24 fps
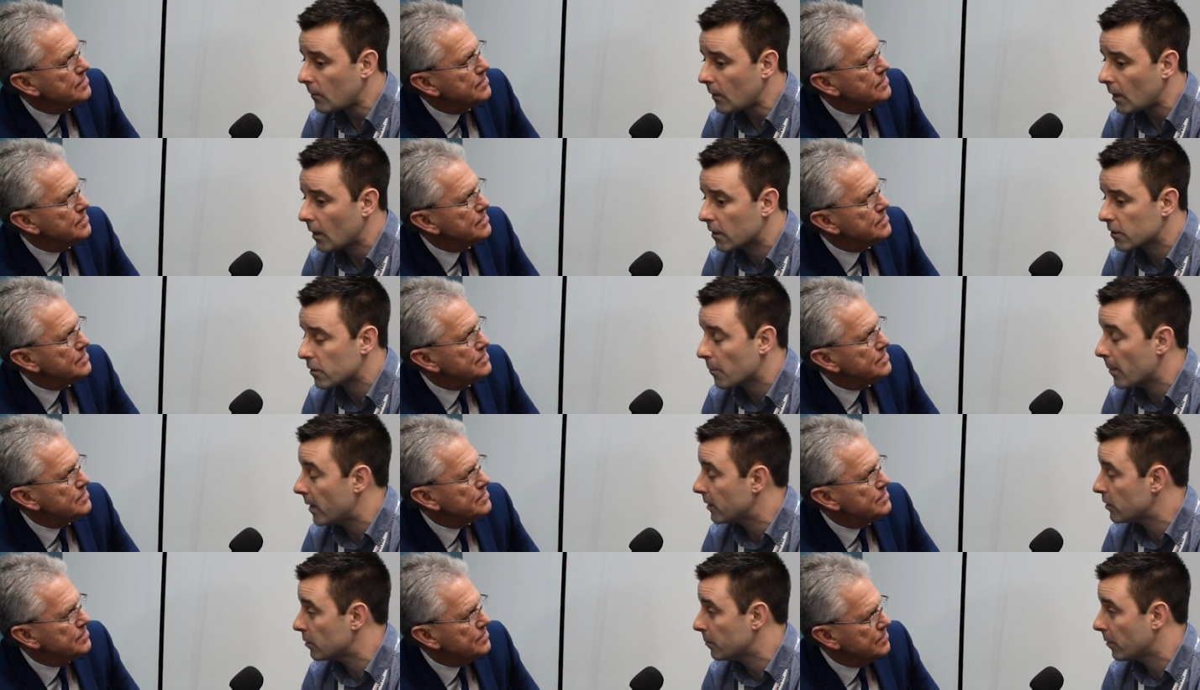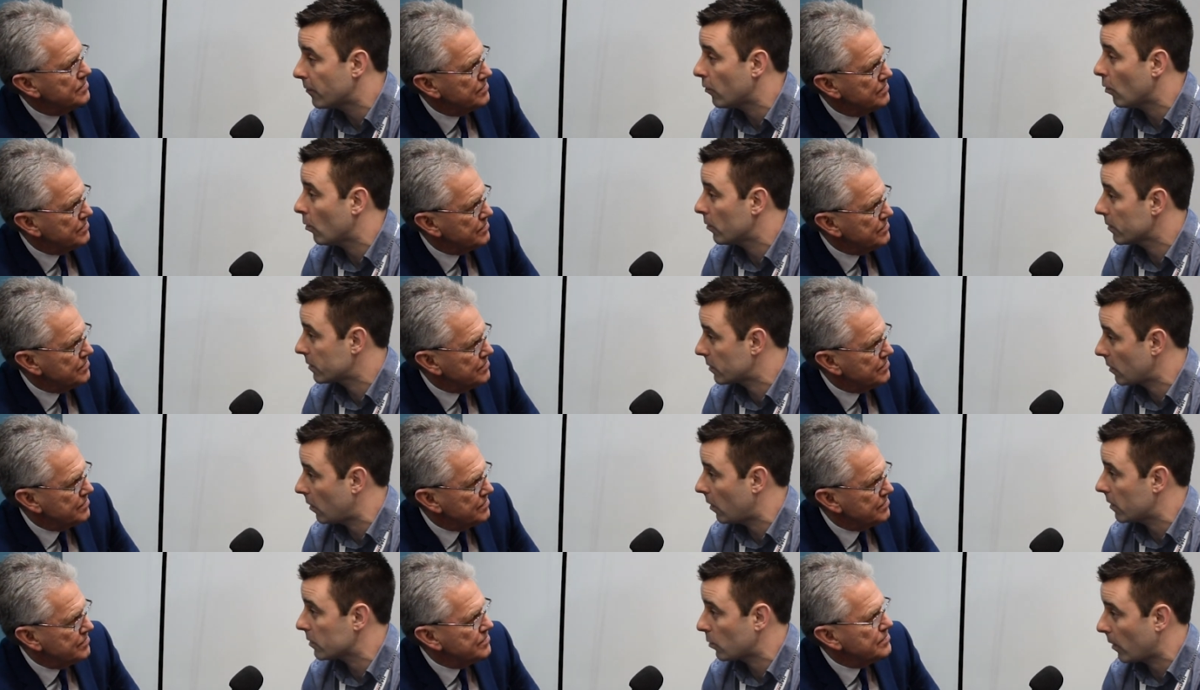Speaker 1: as I mentioned before, the
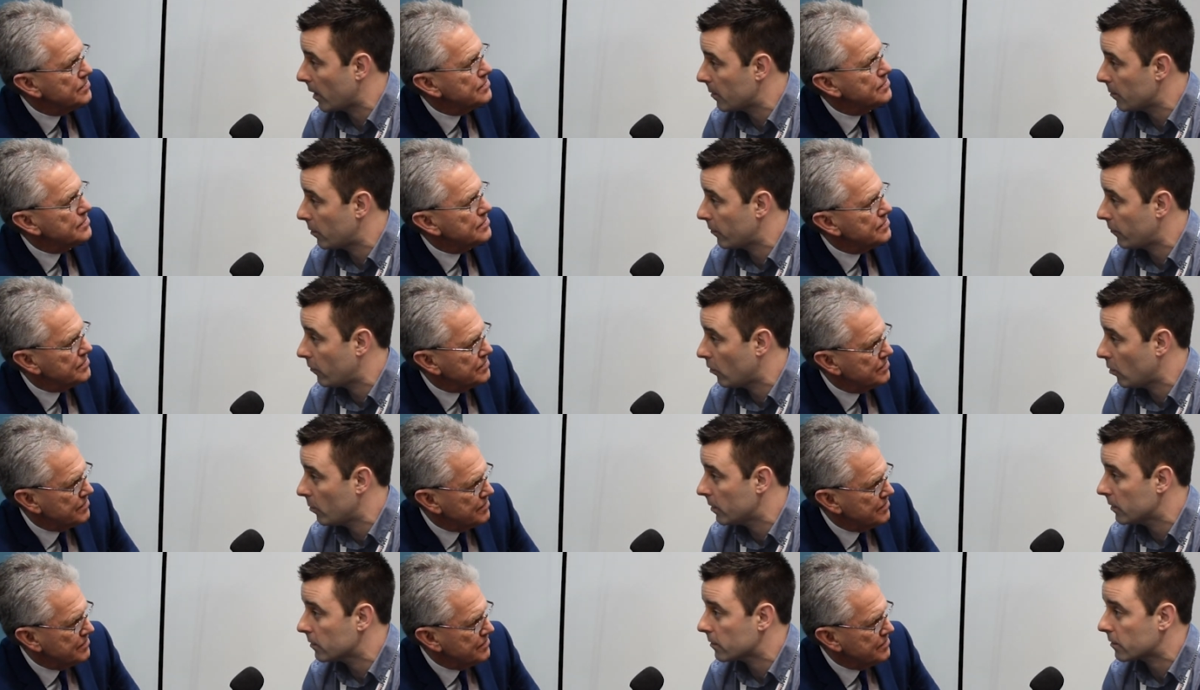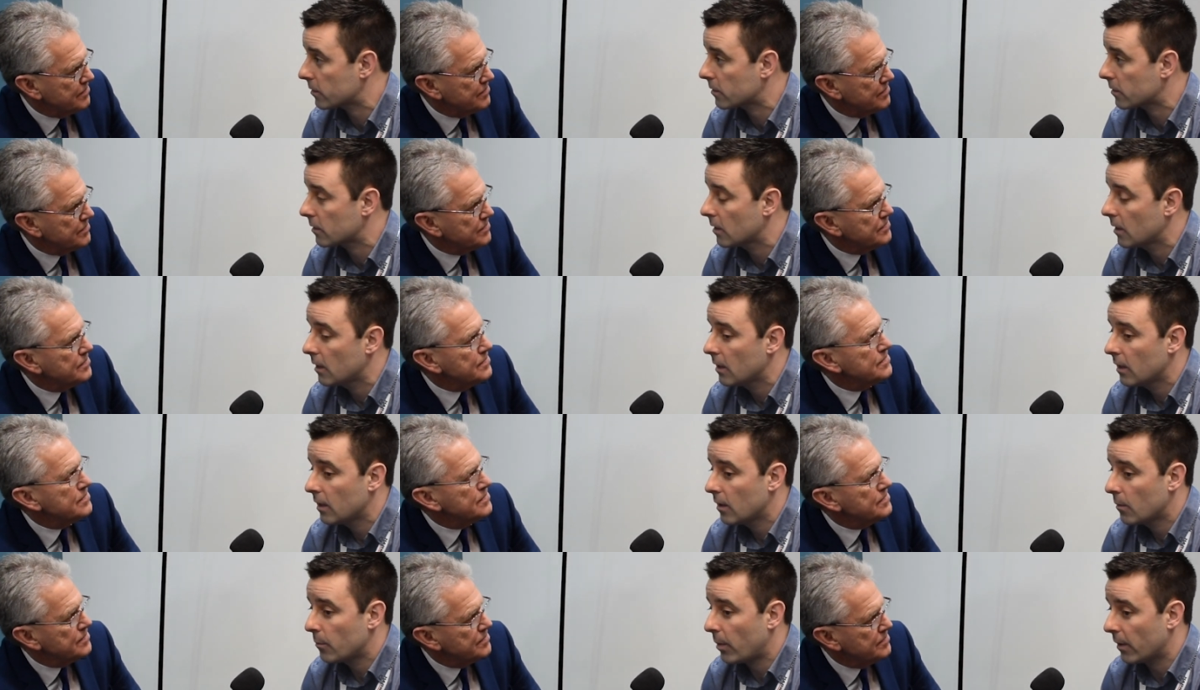size, weight and performance,
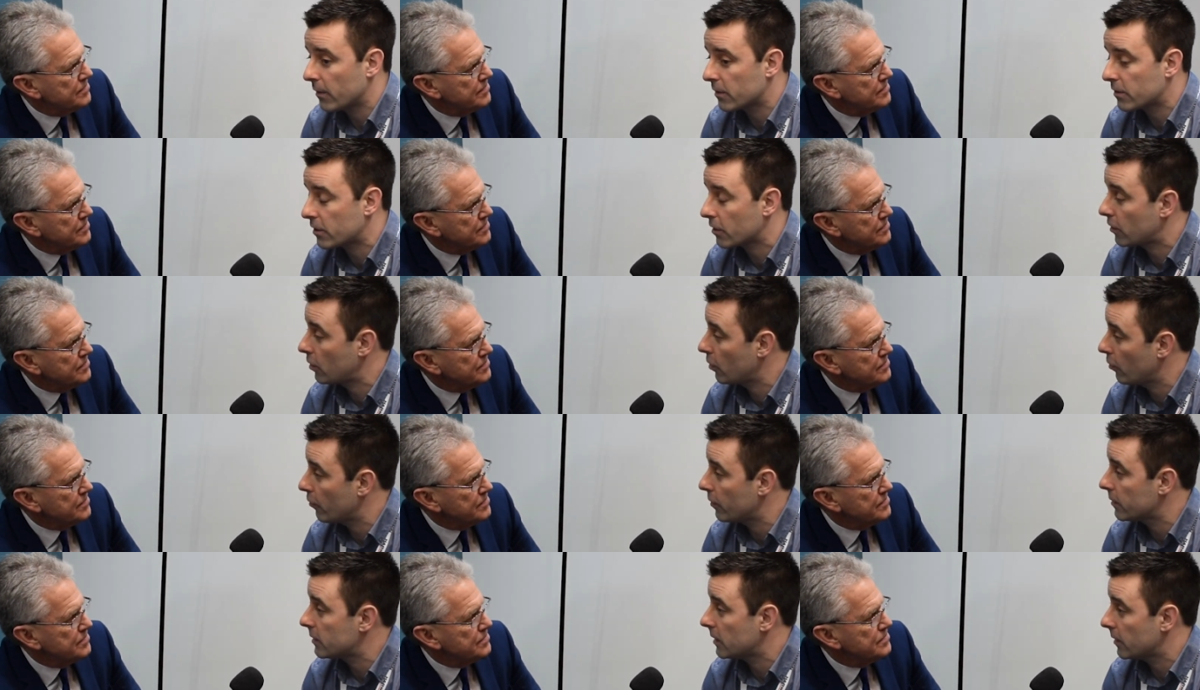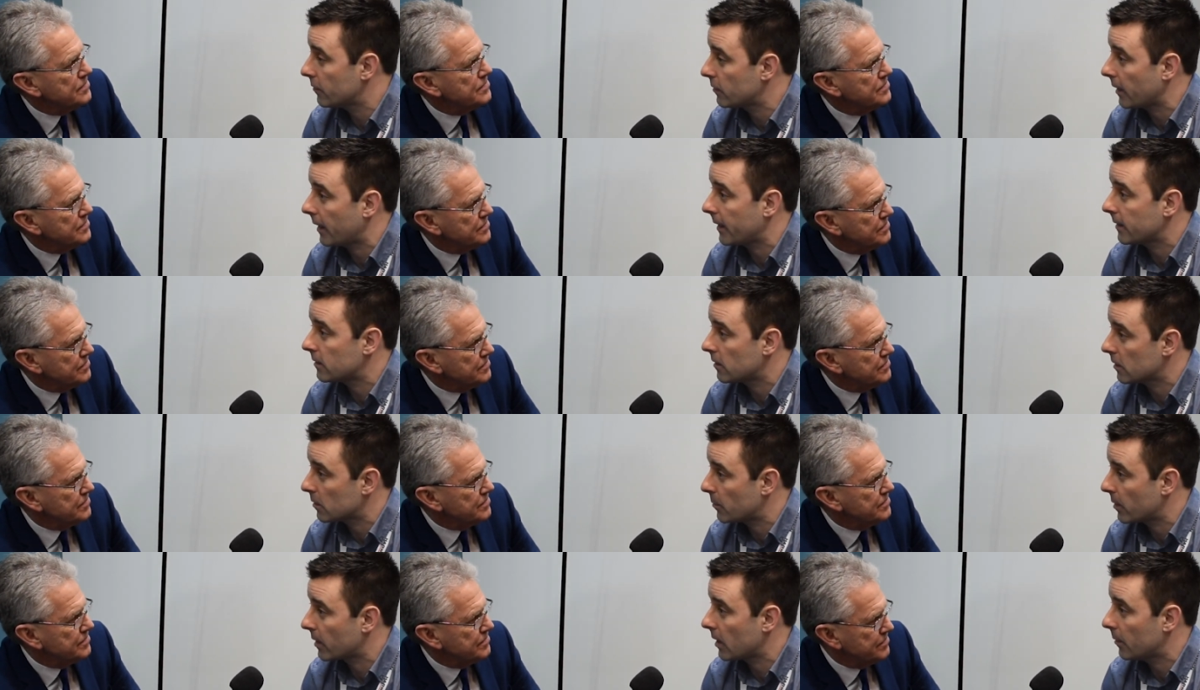but the security of data
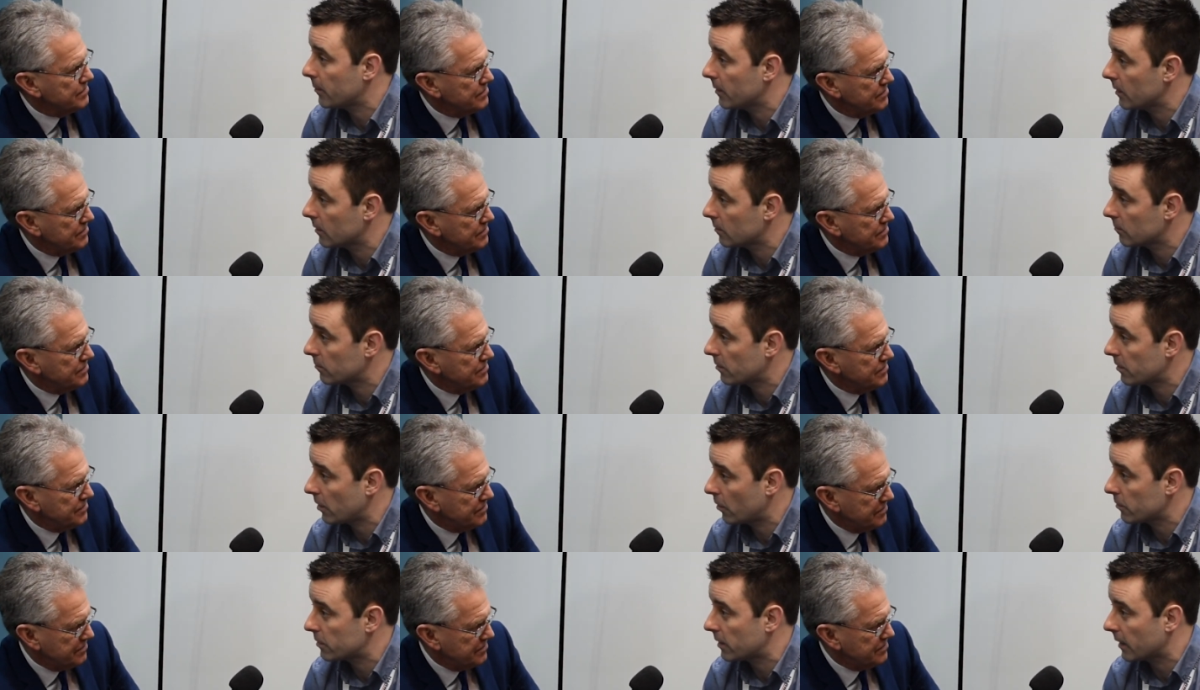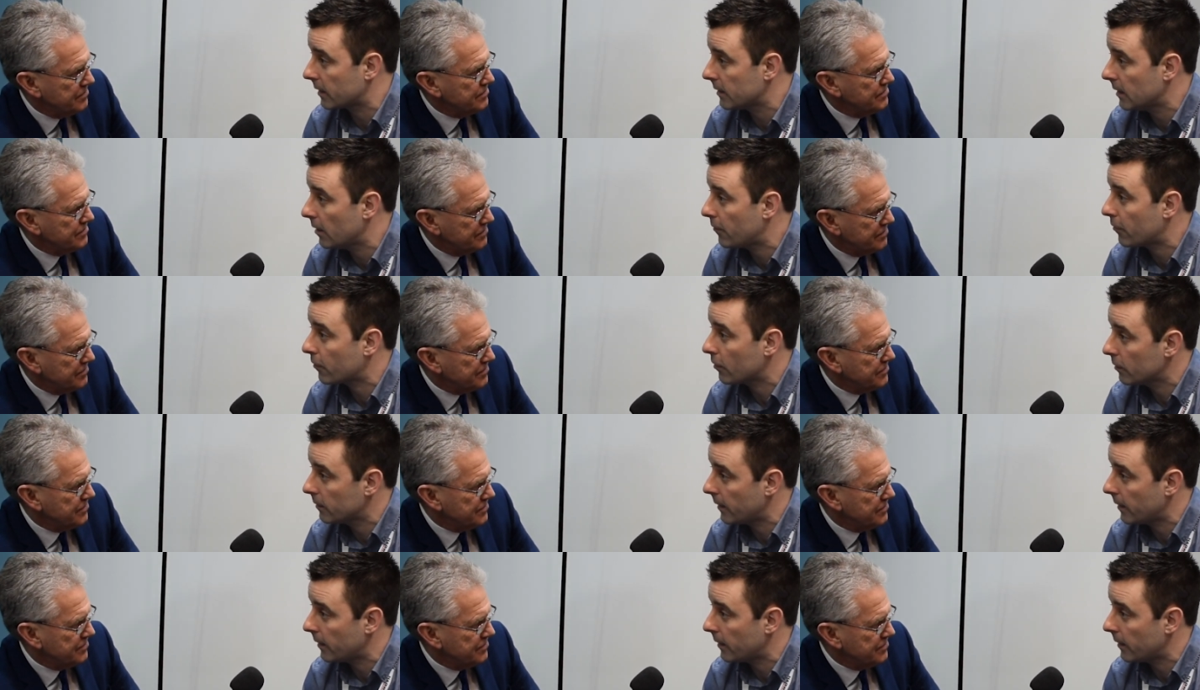is becoming so significant